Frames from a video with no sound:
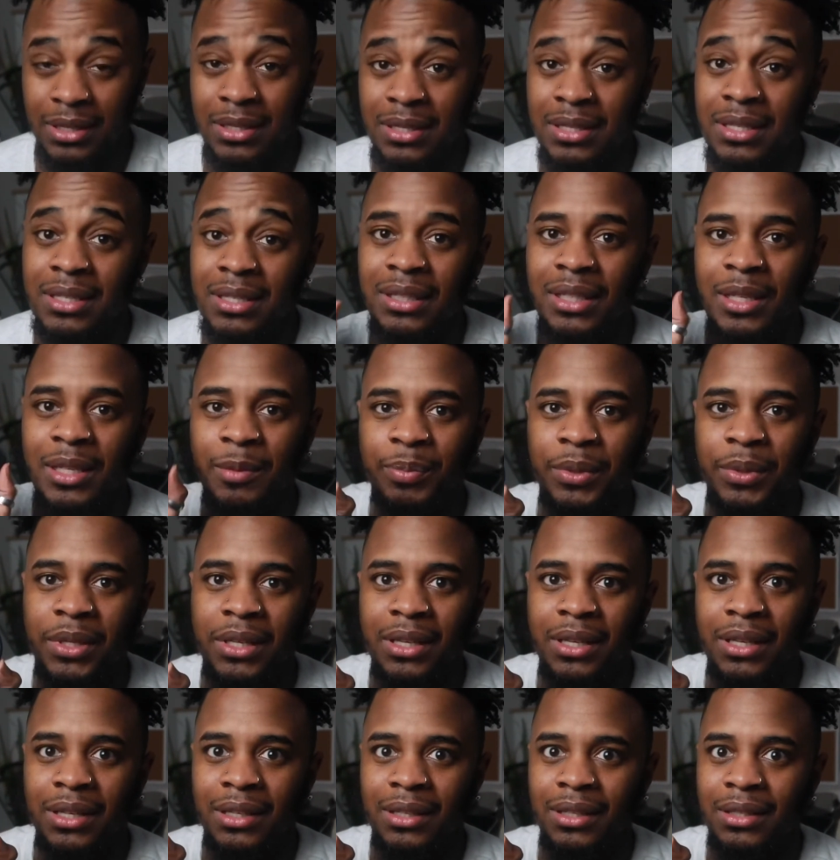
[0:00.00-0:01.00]

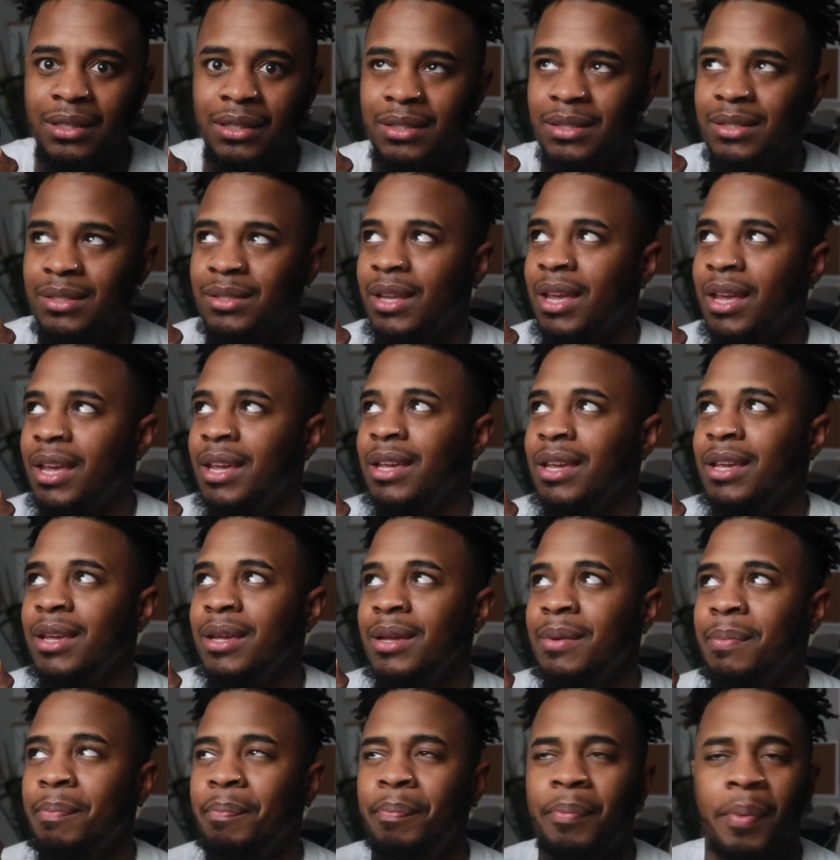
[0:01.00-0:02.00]
Sleepy is
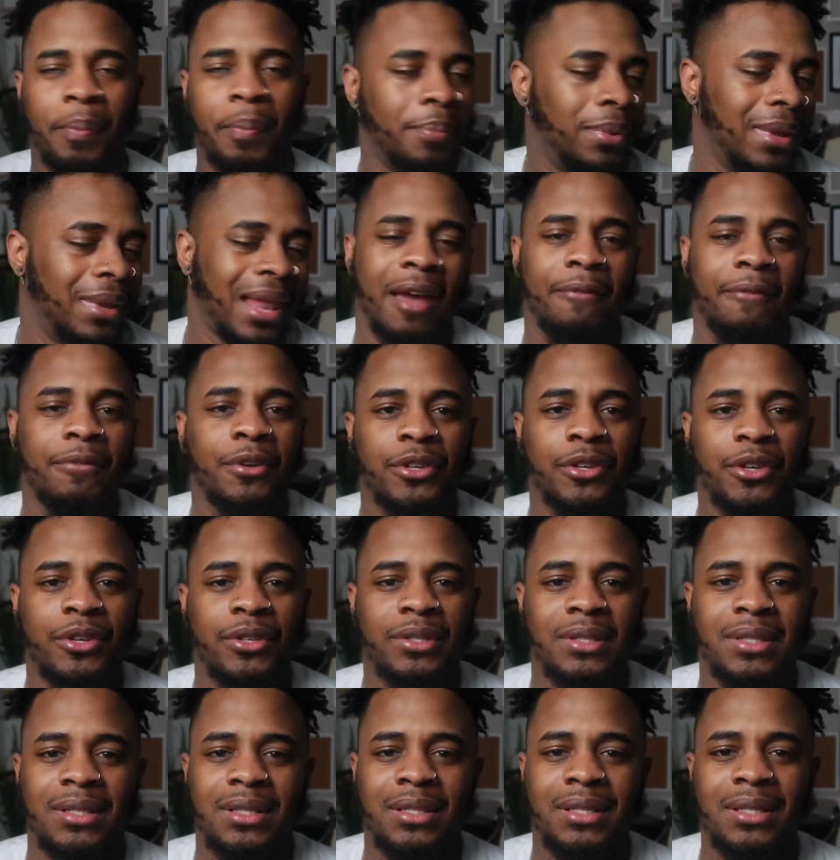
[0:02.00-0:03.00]
a
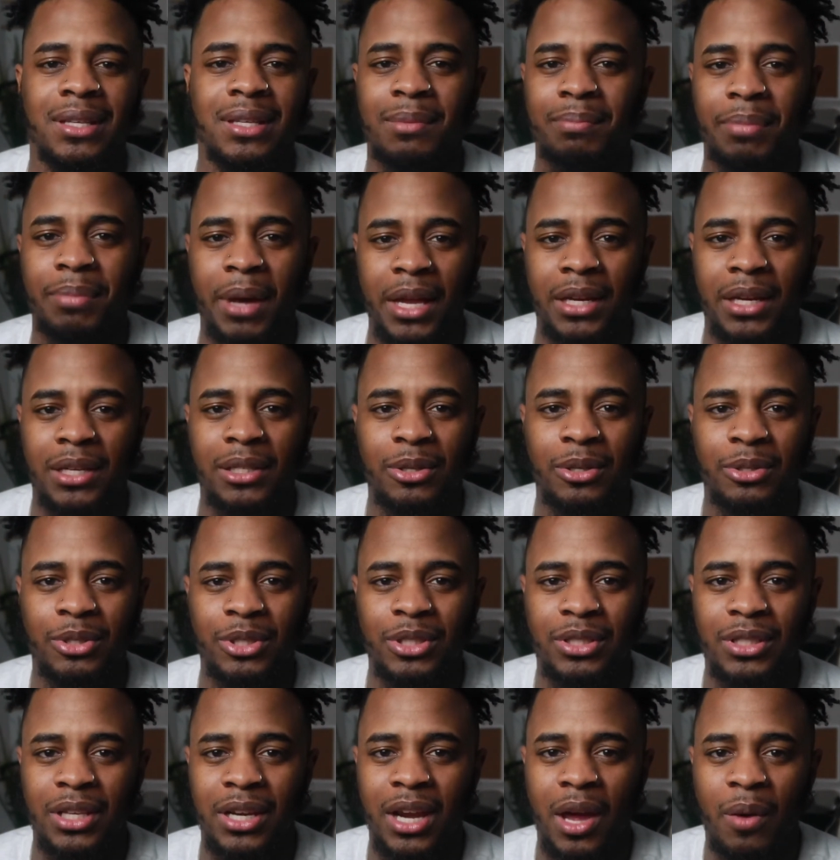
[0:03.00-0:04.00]
lavender scented body
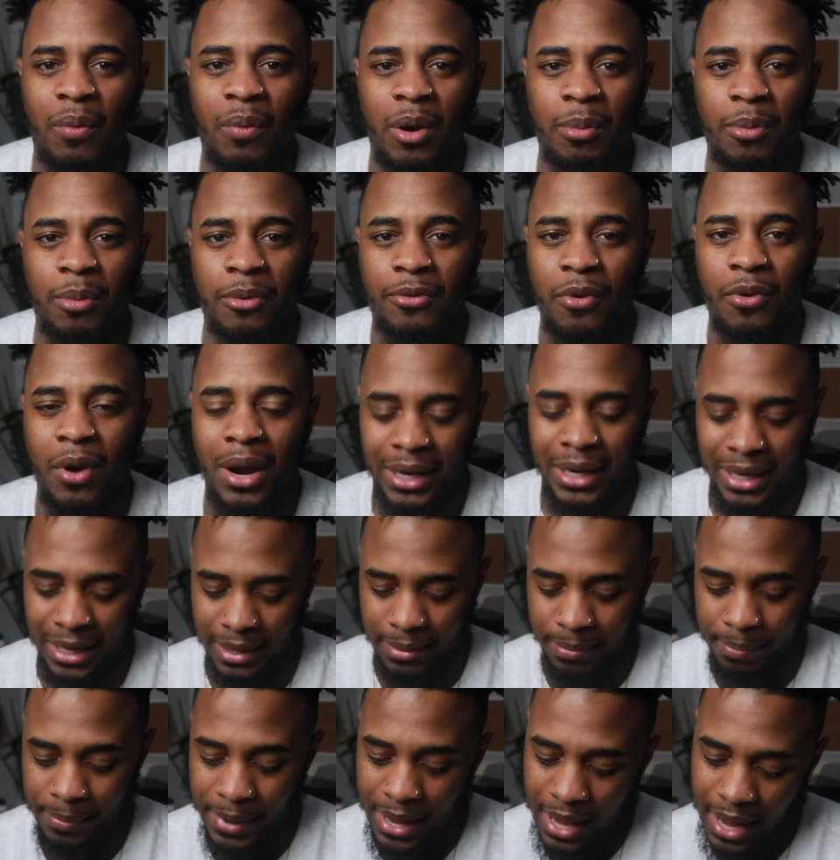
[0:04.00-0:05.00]
lotion that I wear before I get
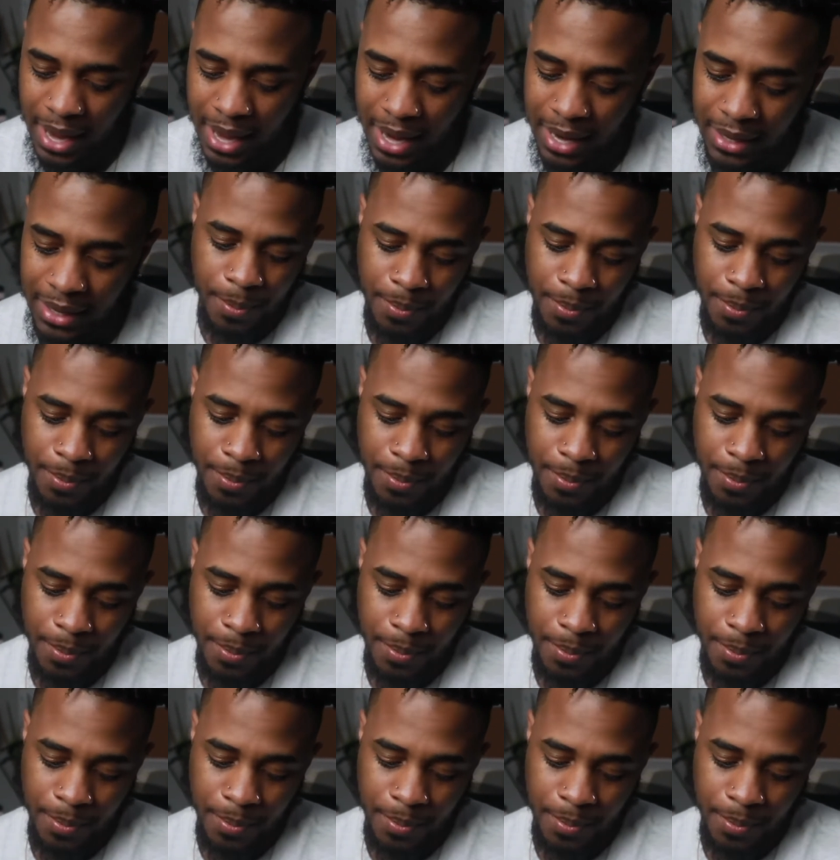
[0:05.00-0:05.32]
in bed.